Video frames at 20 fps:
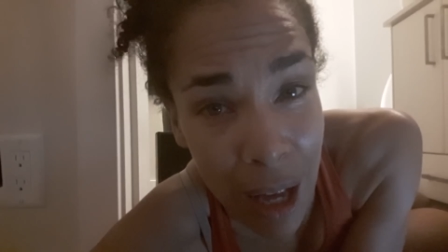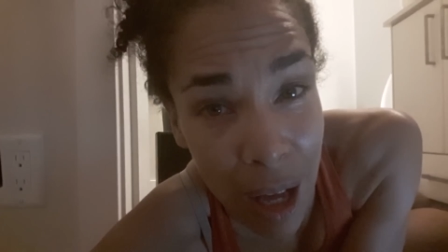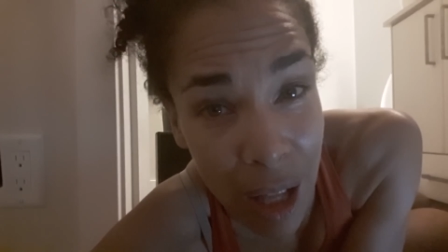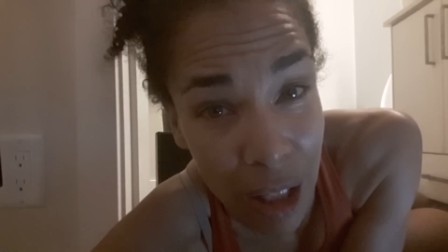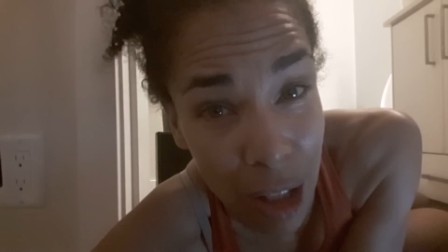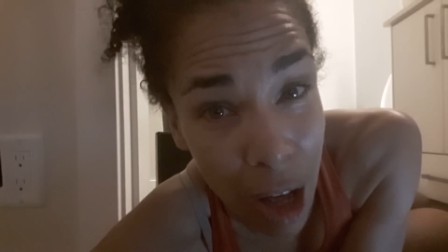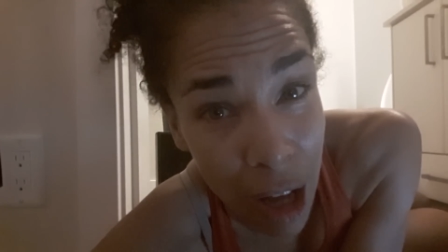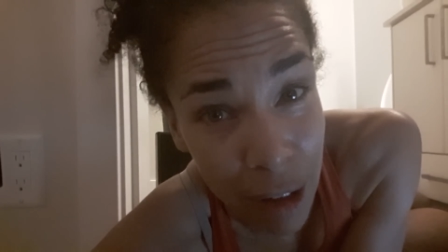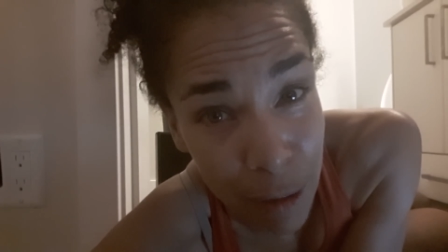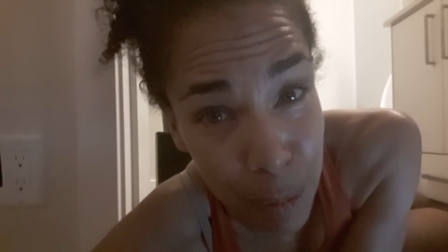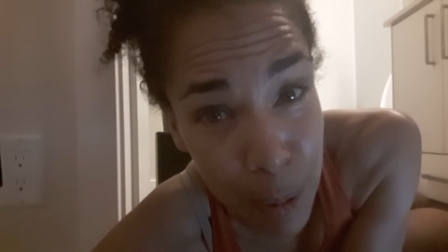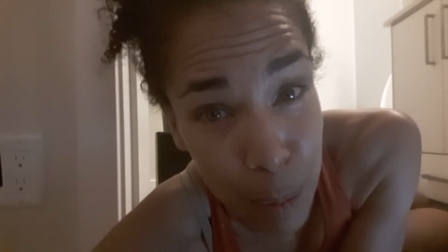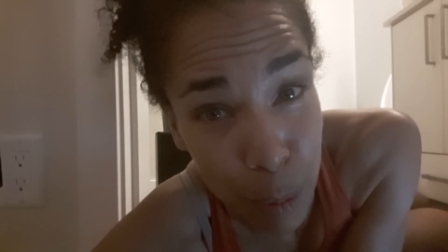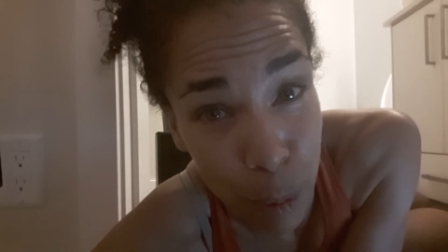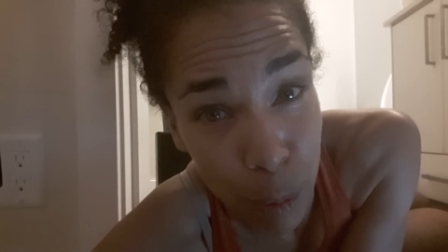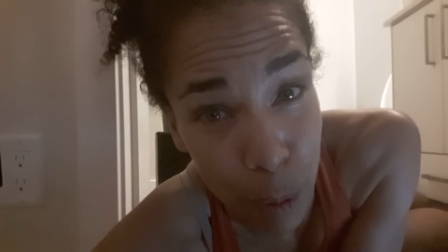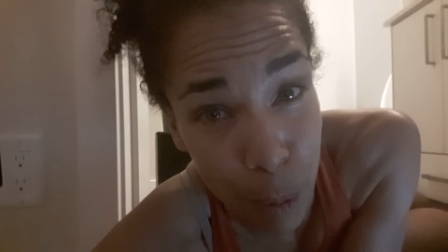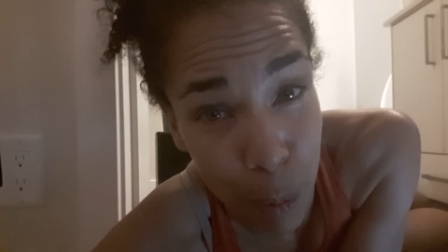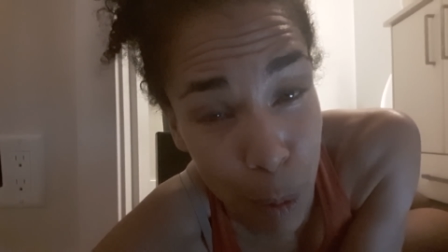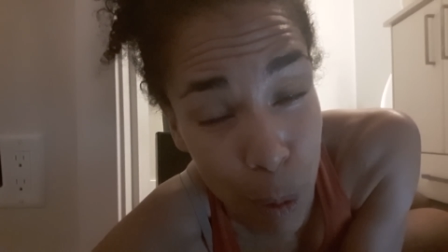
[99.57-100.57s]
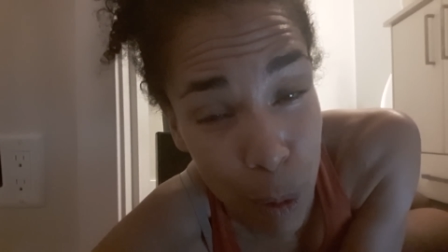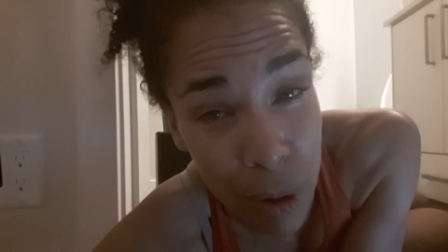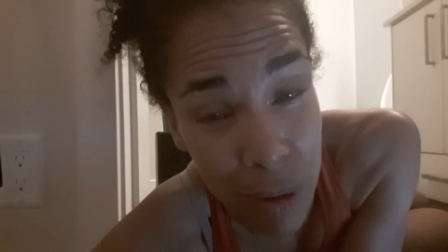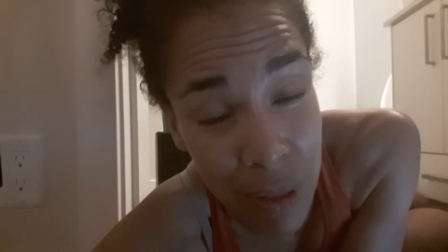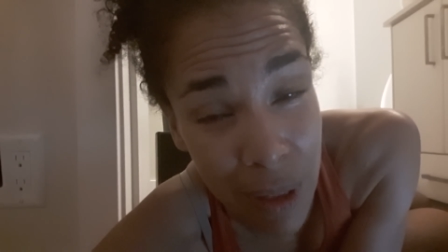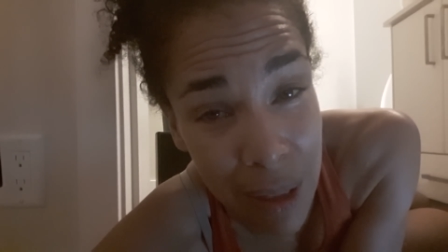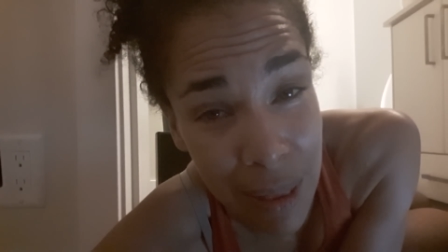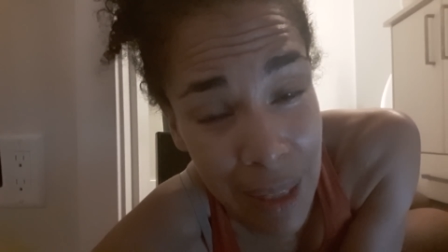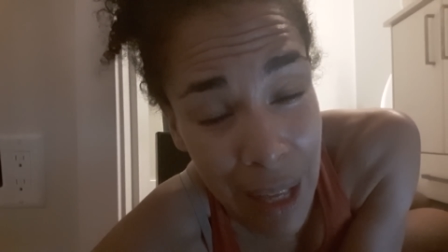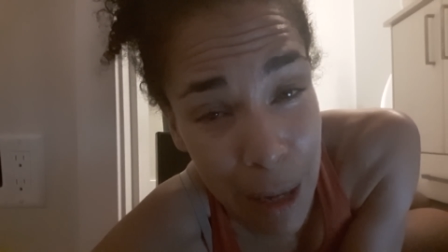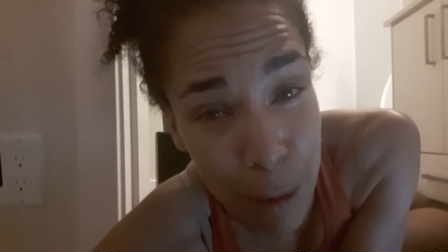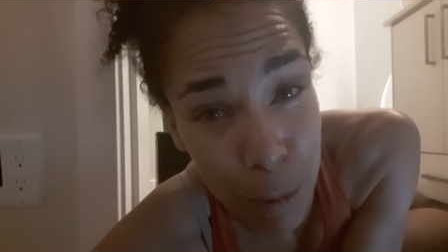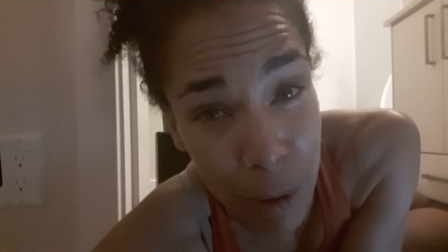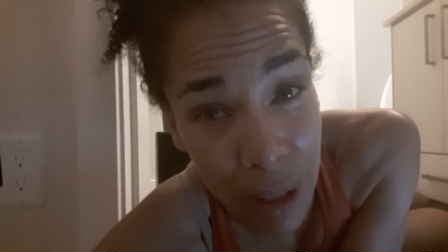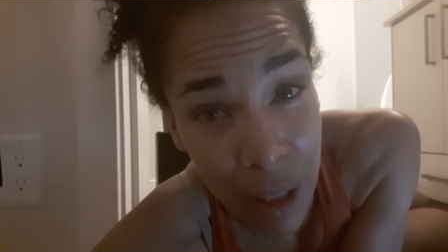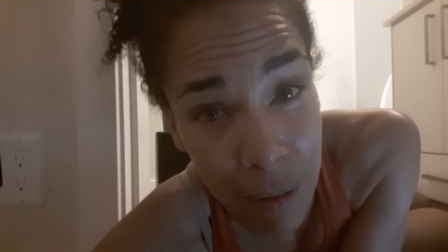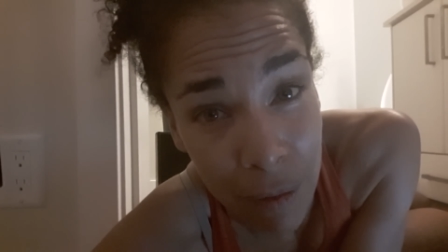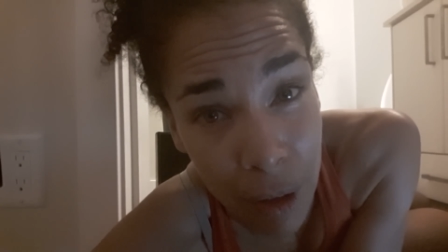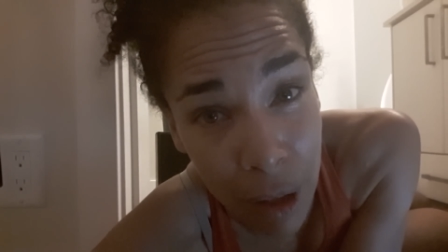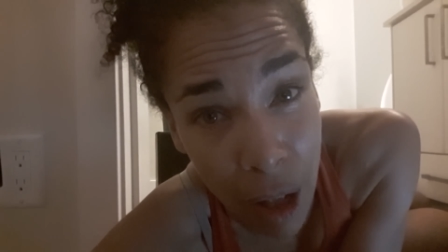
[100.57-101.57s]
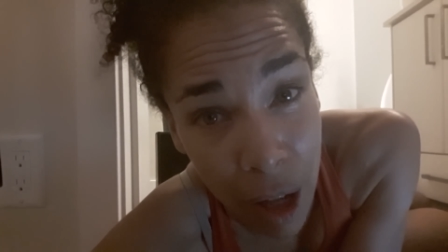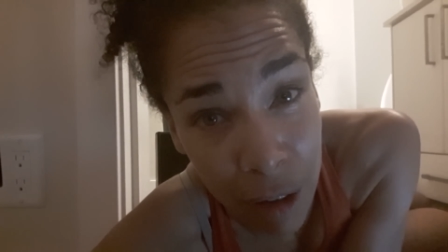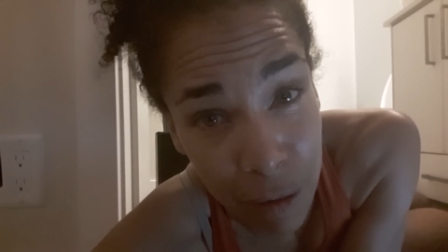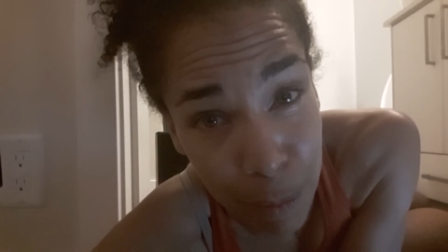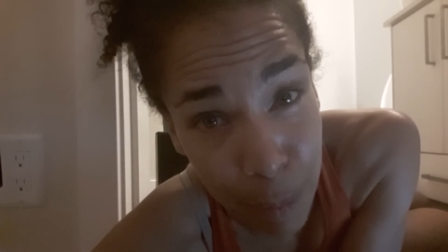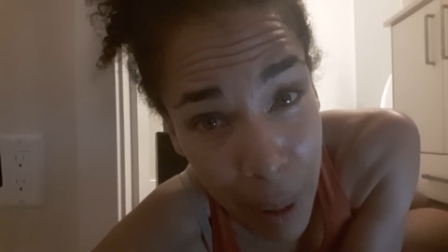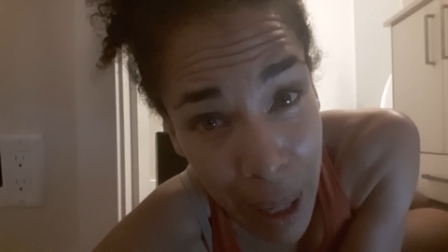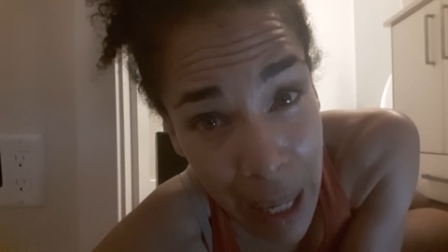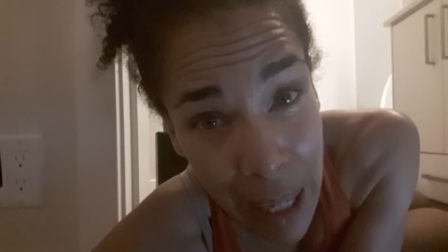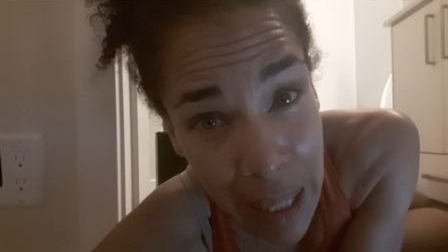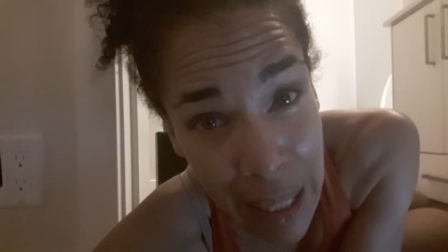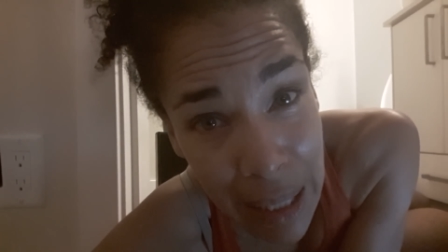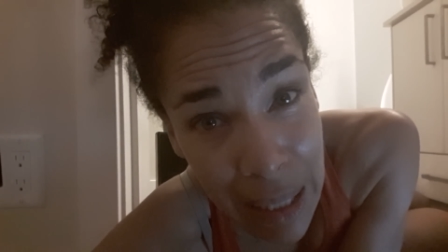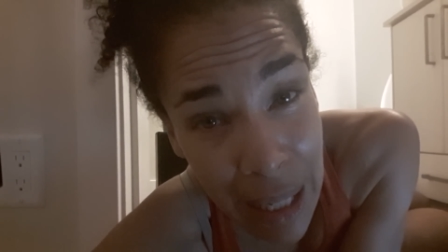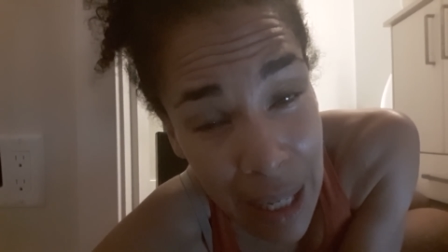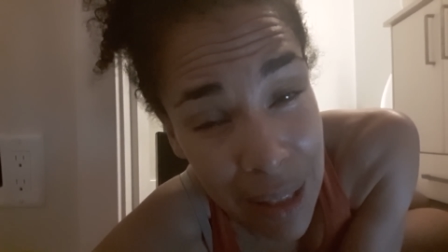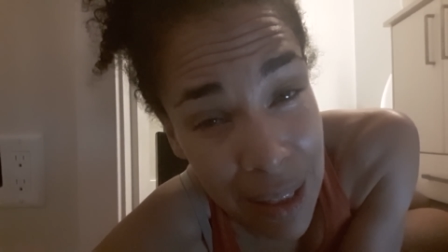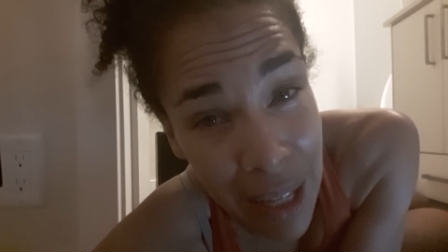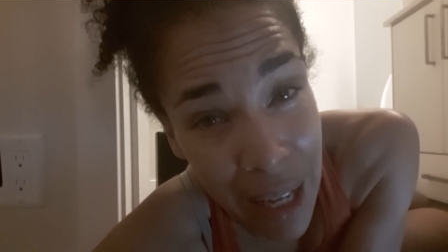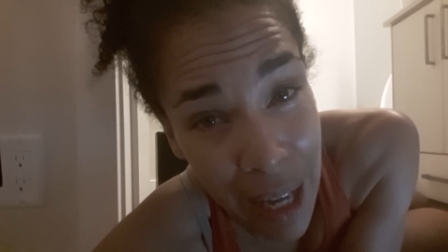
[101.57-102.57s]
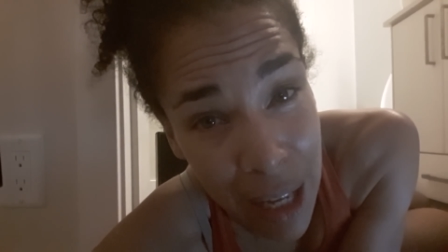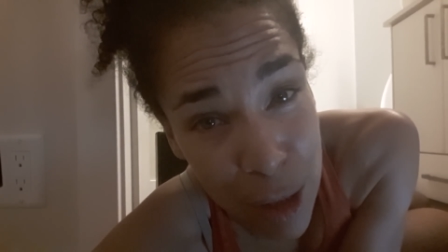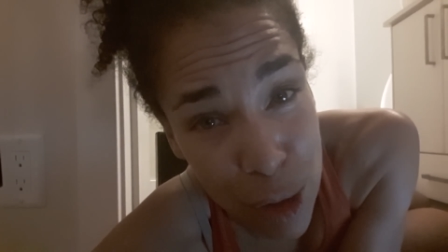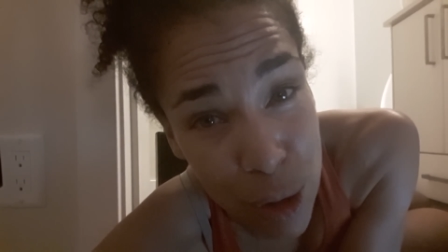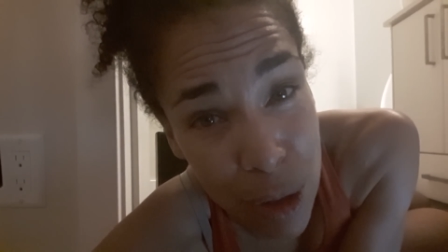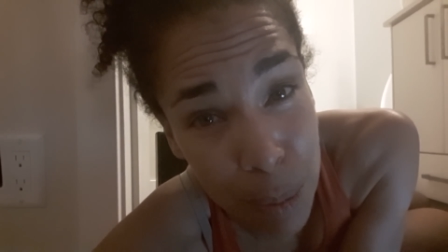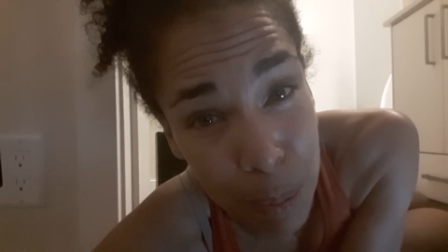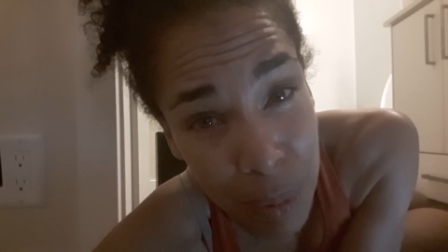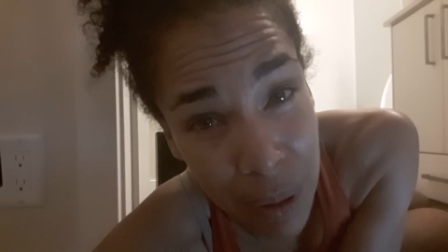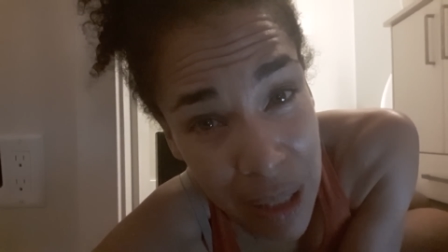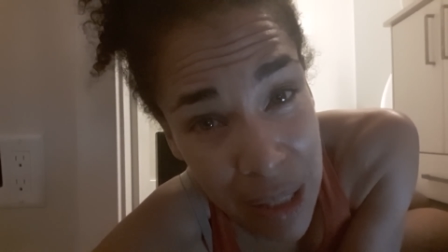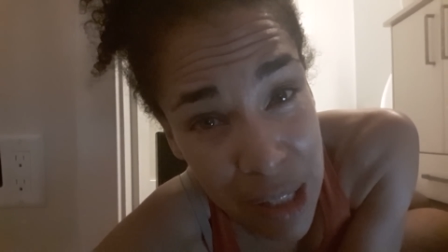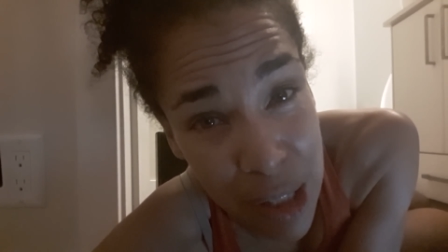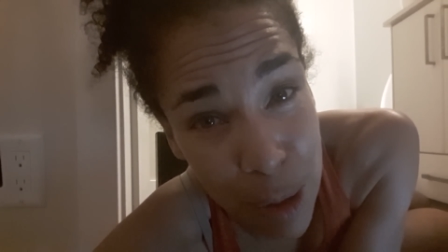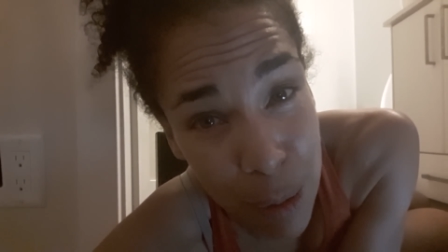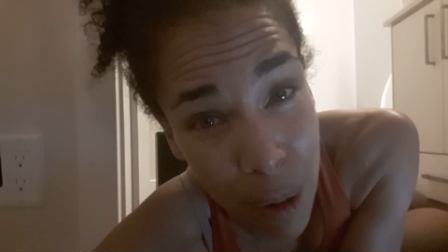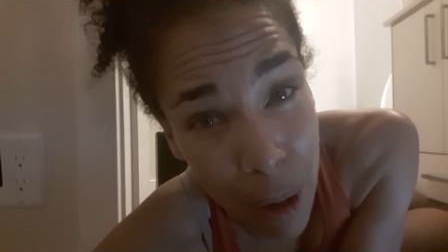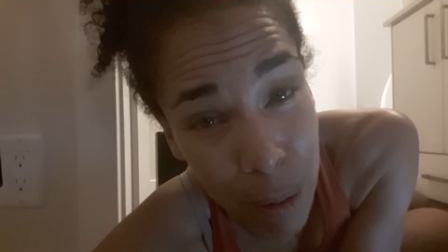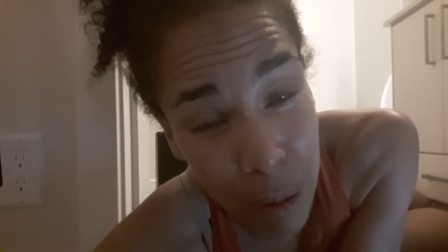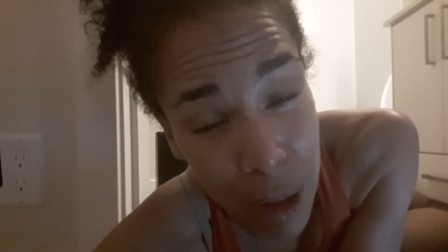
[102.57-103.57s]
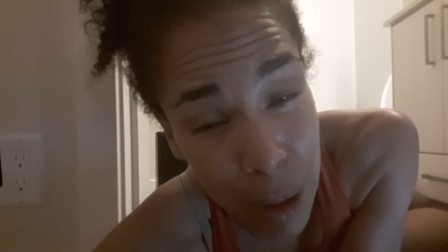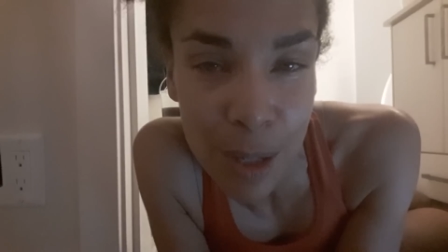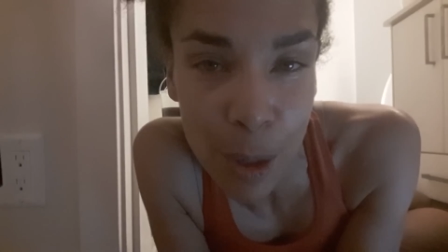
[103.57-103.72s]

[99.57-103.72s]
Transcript: A lot of people report that they relieve a lot of pain and they actually bliss you out.